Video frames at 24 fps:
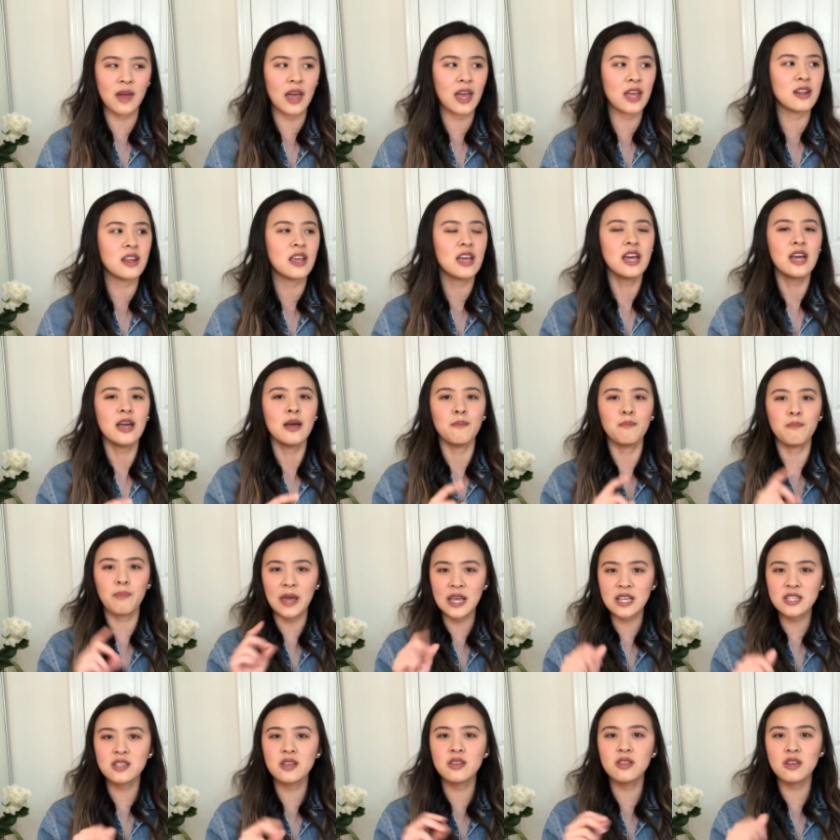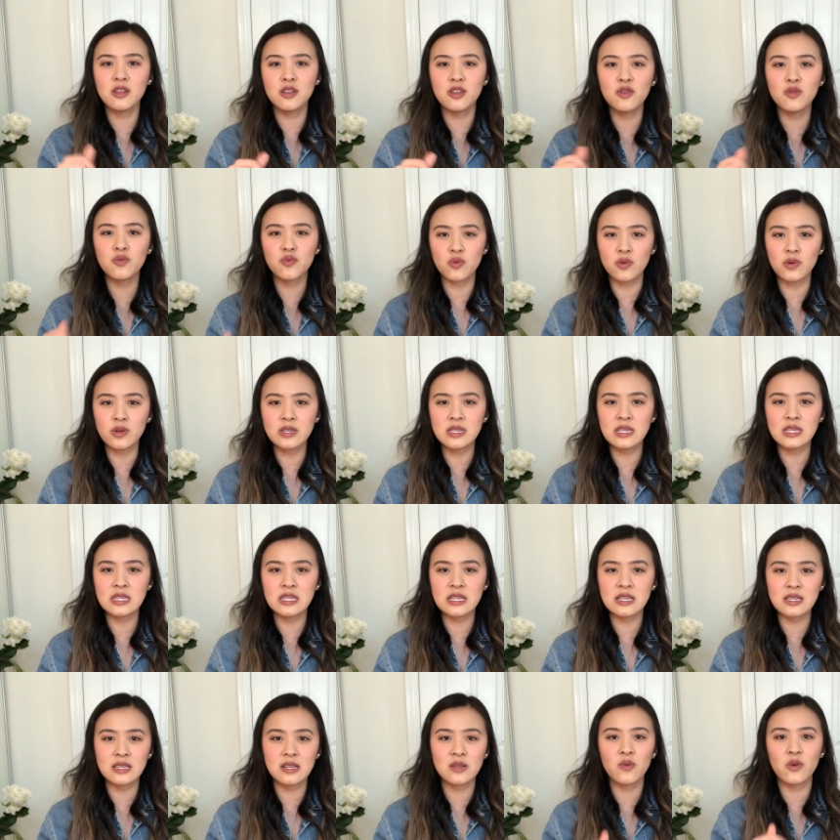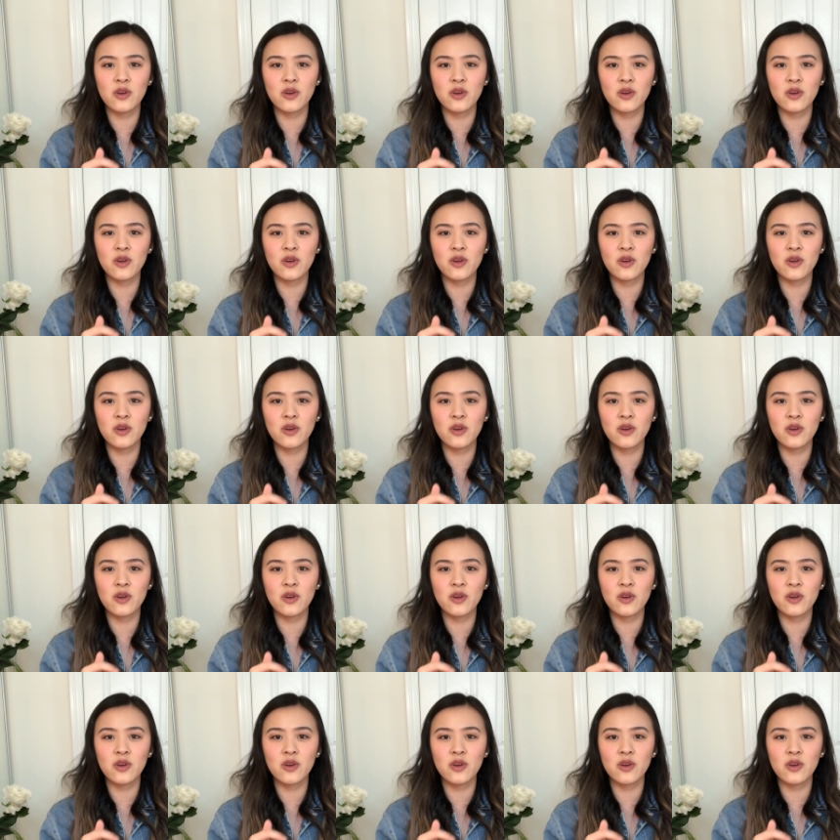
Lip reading: And based on the new rules this season,